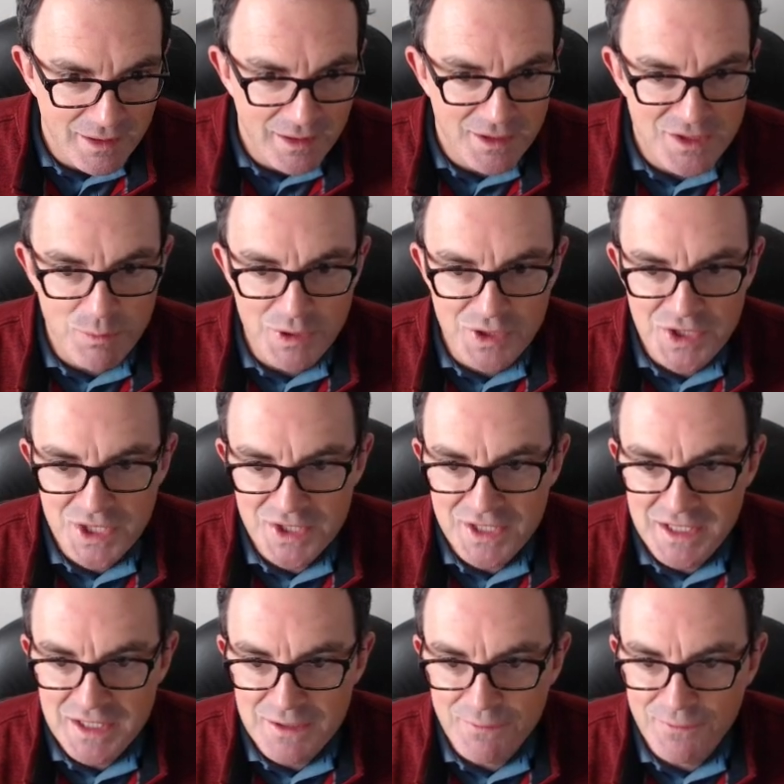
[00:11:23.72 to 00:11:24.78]
So we just
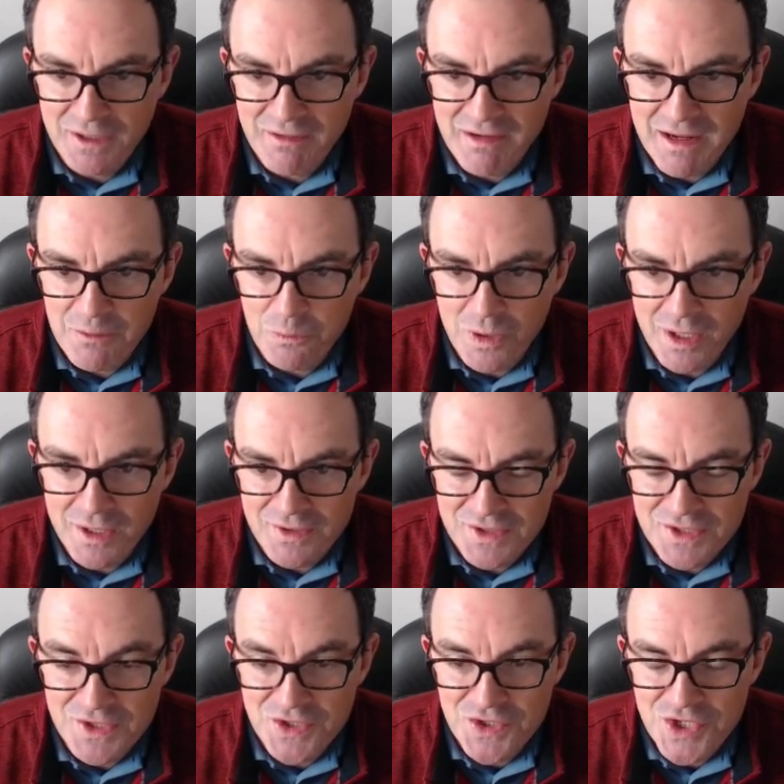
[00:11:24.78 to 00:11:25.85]
need to figure out why
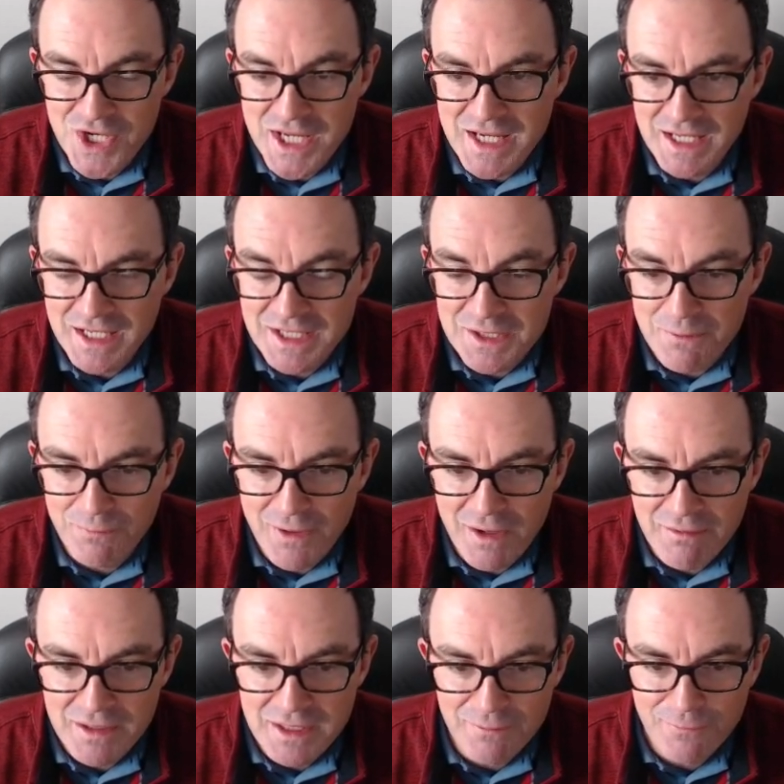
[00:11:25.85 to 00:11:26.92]
this is G, and it's a
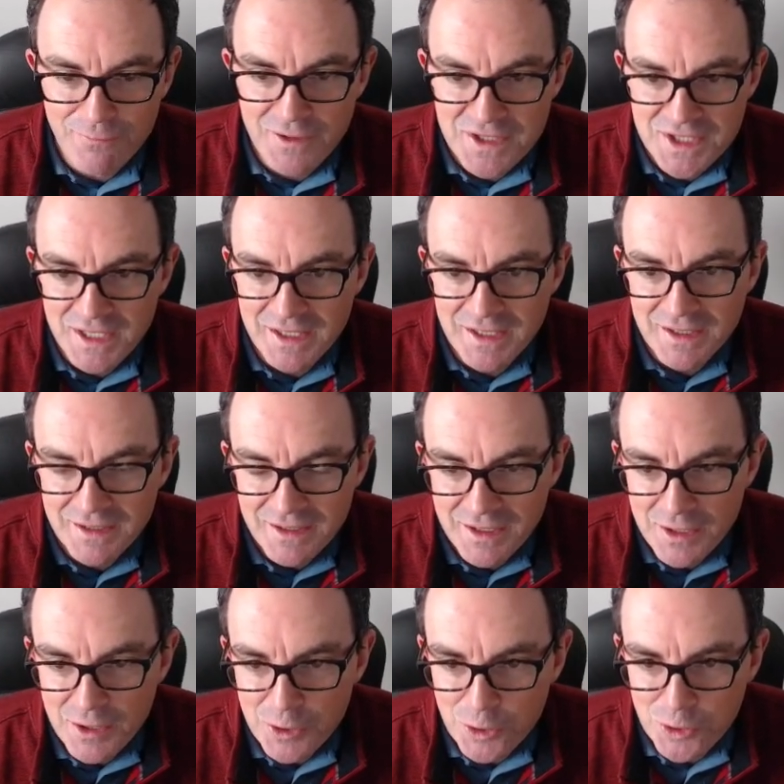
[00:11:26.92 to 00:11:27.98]
very fitting
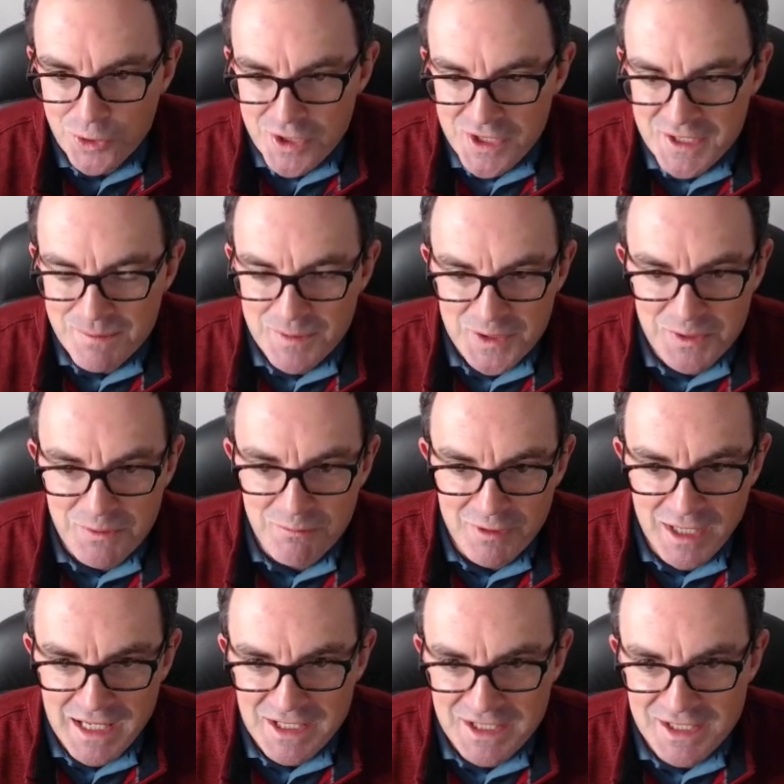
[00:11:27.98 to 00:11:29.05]

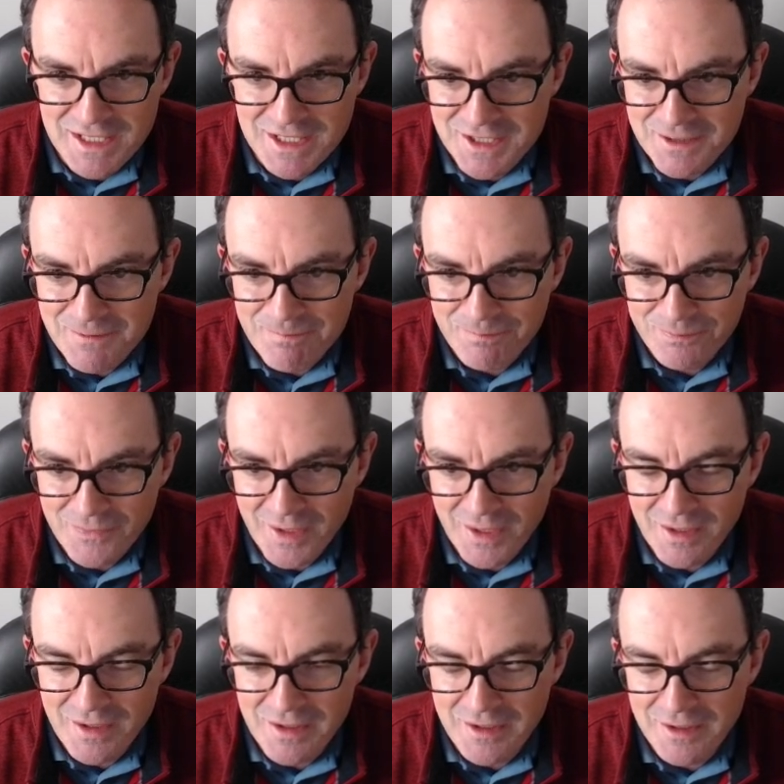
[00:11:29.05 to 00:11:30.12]
Christmas-related
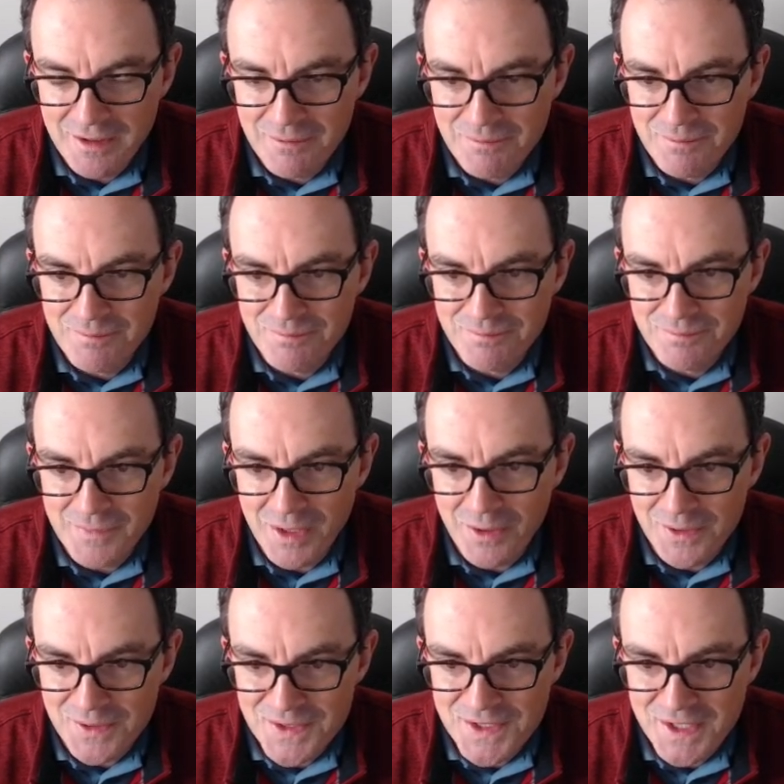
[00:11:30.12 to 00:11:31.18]
um,
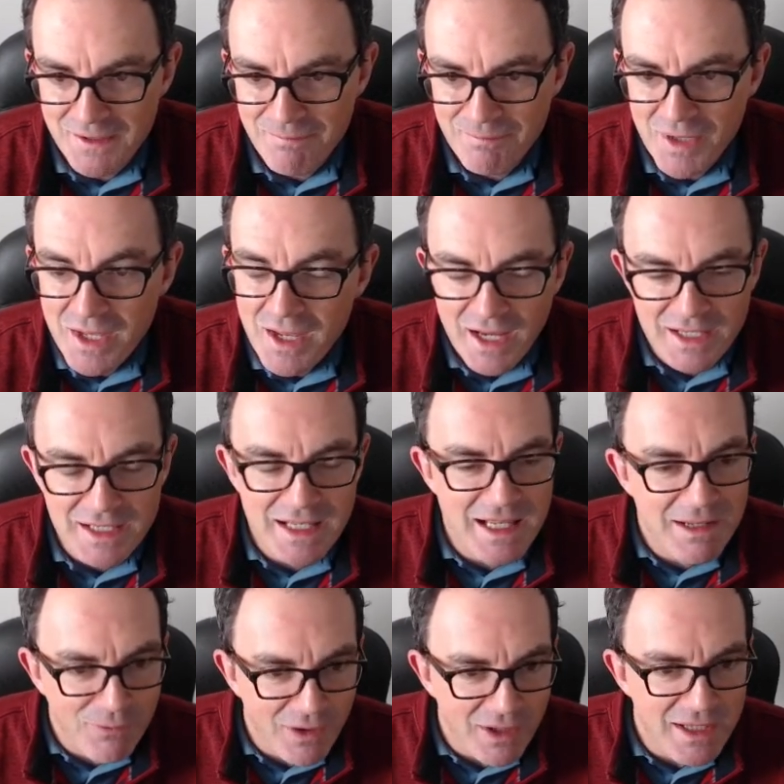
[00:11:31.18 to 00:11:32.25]
answer. And
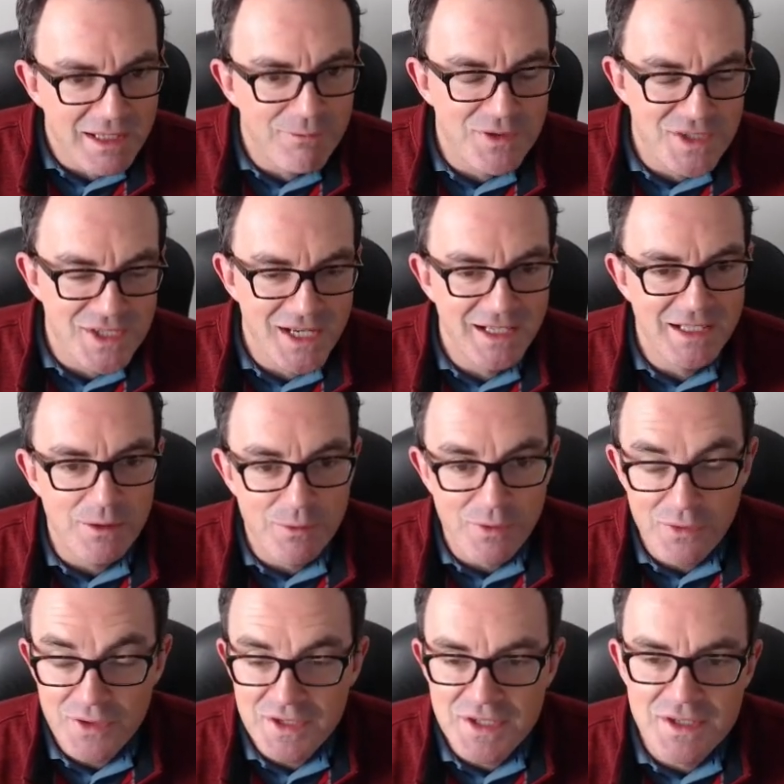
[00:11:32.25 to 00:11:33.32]
if I even tell you that
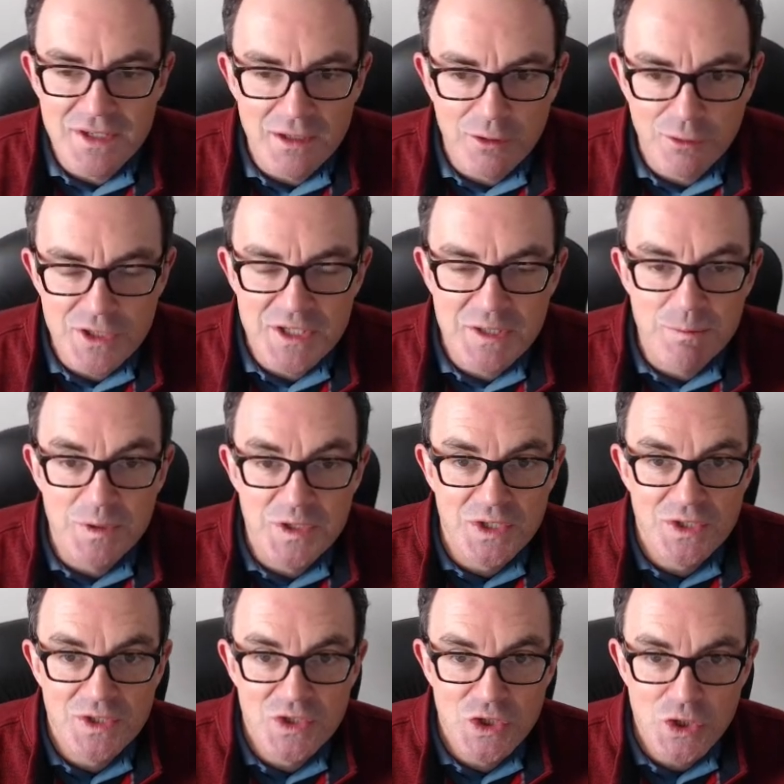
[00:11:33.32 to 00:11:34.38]
this is a Christmas
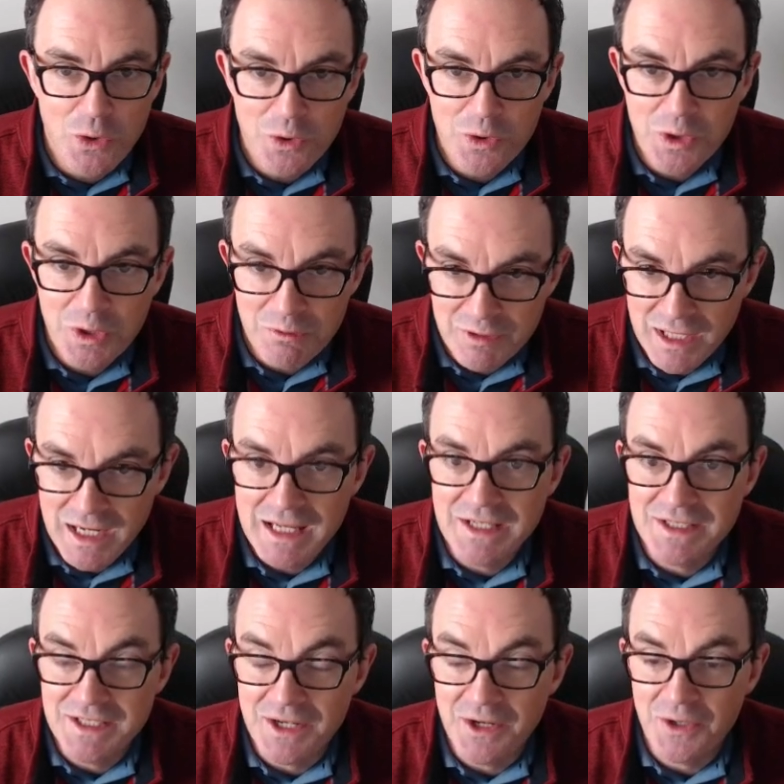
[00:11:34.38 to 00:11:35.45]
song
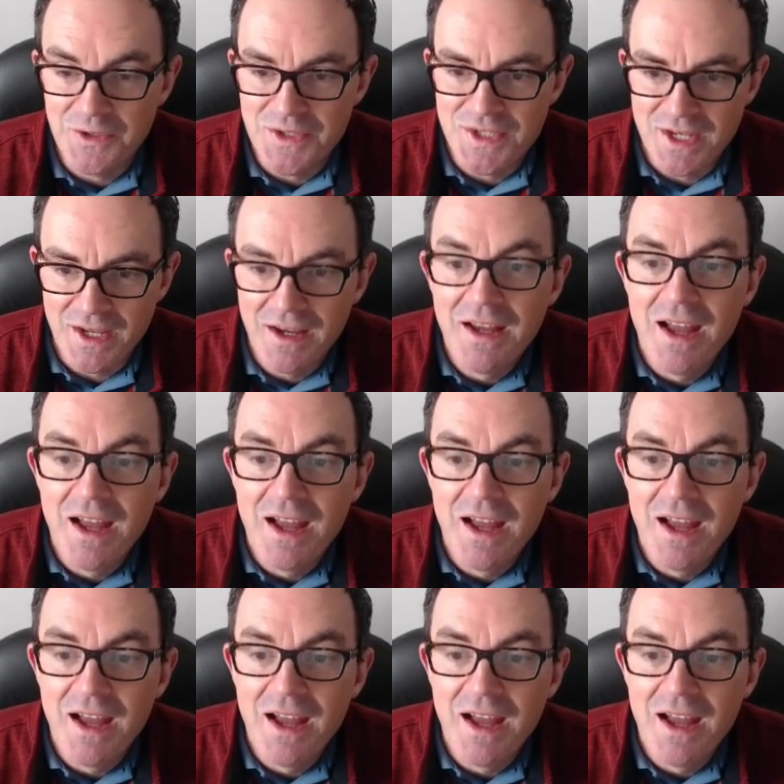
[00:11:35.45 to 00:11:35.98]
related answer,